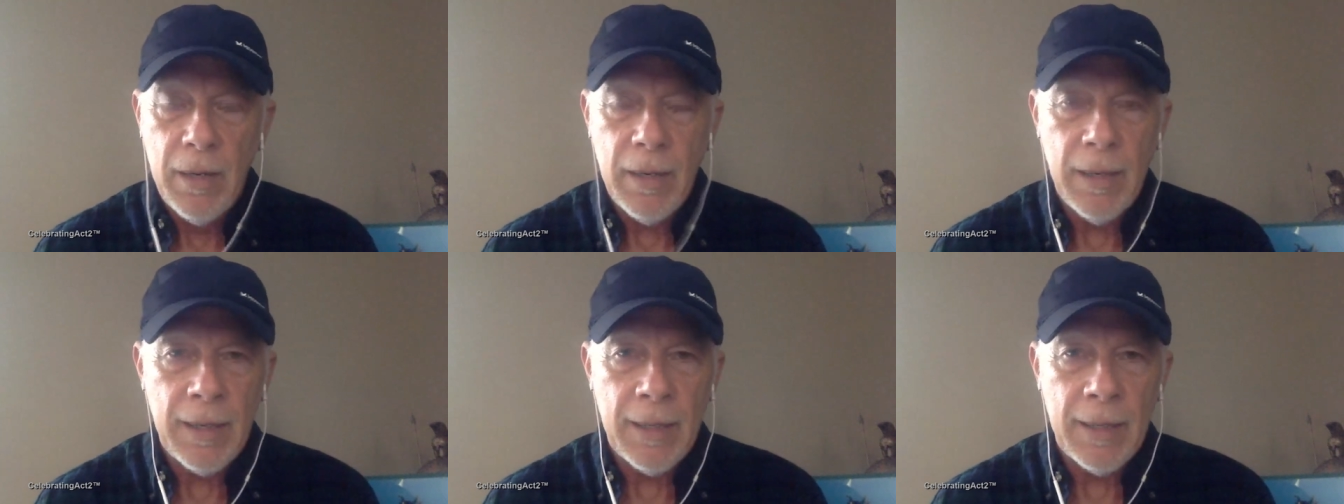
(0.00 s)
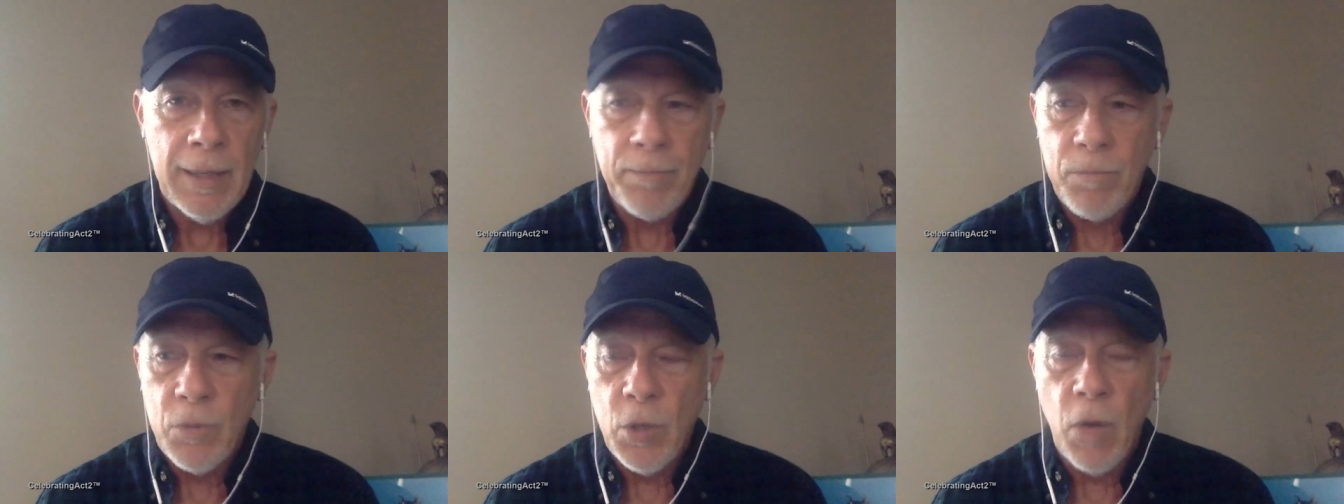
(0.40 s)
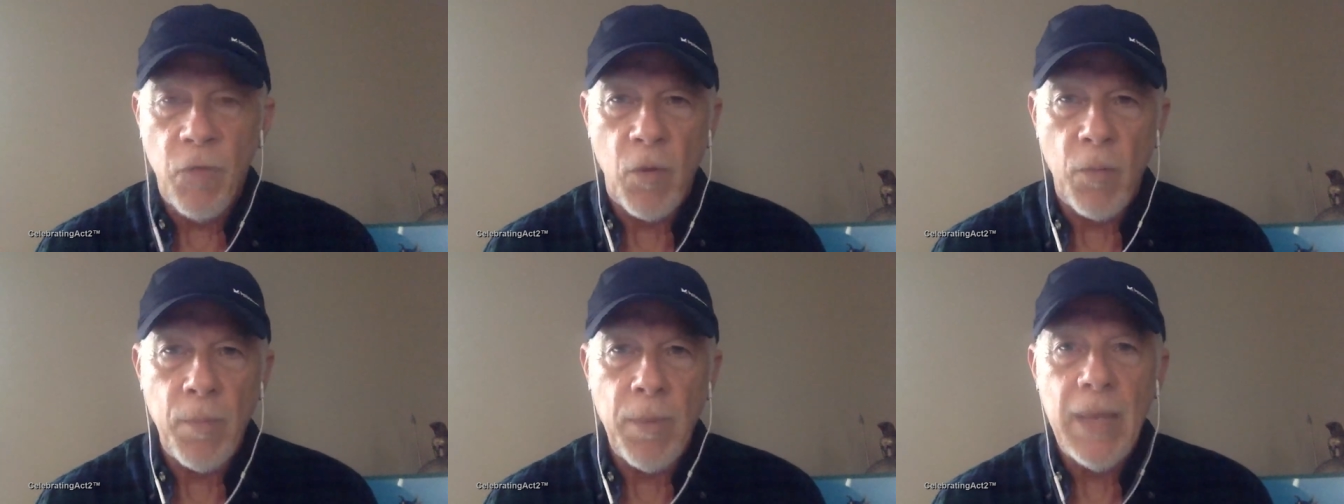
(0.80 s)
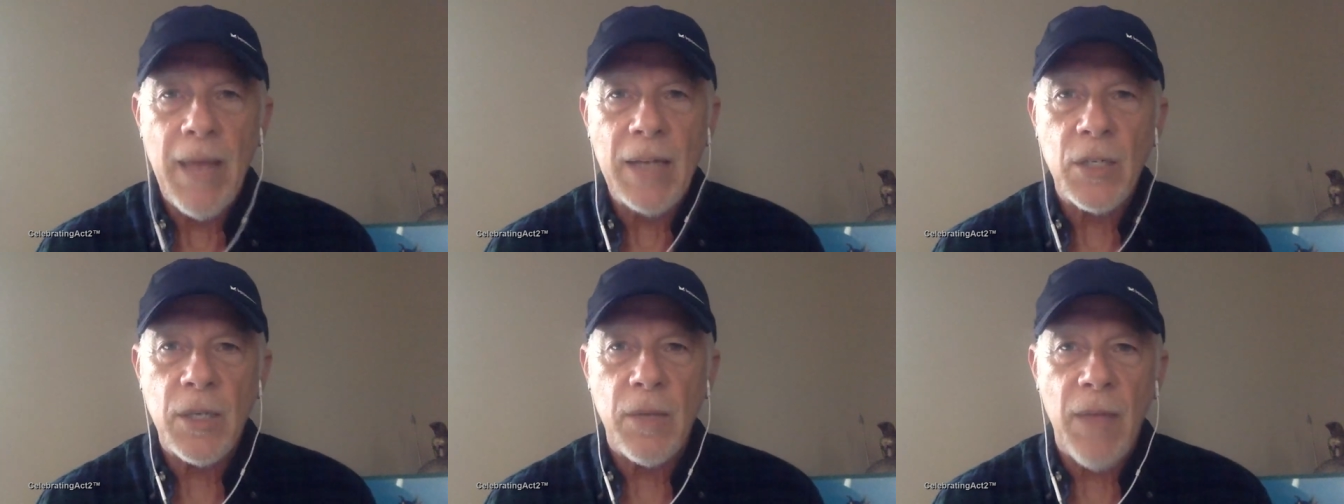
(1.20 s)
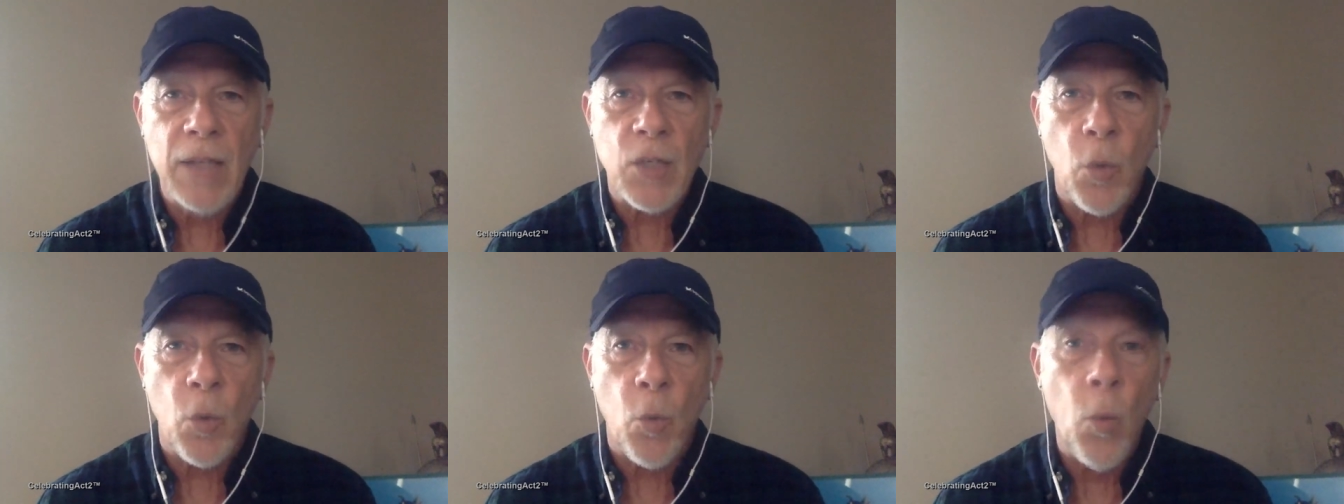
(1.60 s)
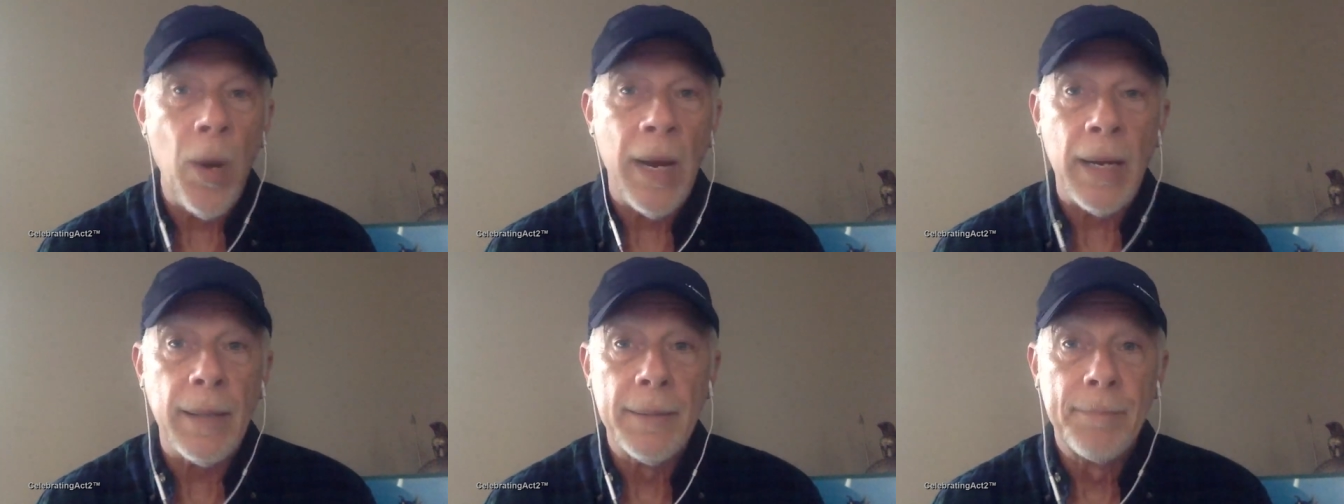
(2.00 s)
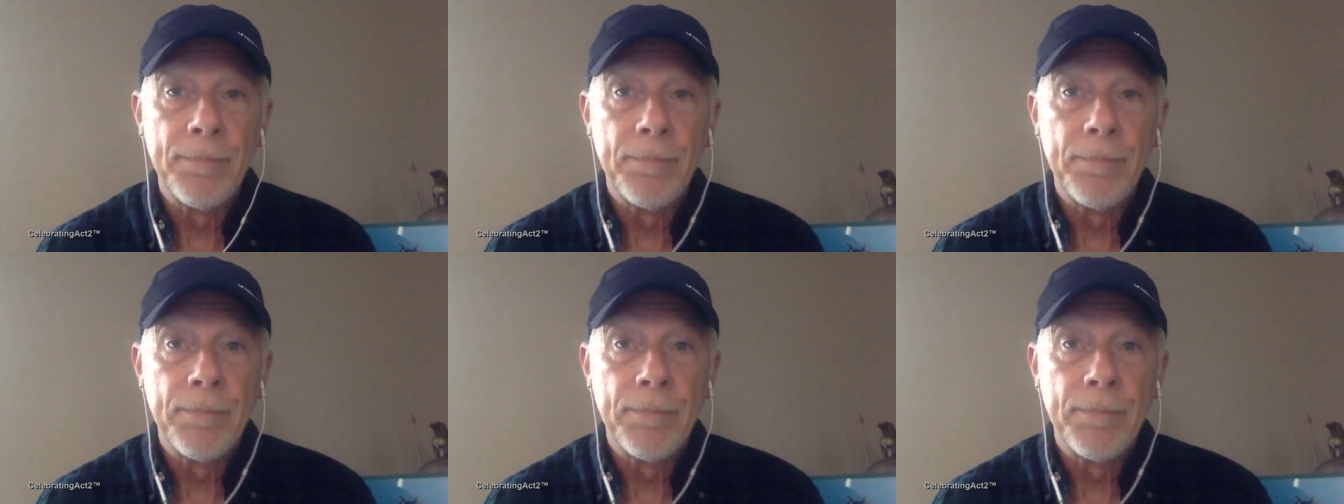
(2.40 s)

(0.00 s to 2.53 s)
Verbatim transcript: Yeah. Um, so for me, that's that's a win.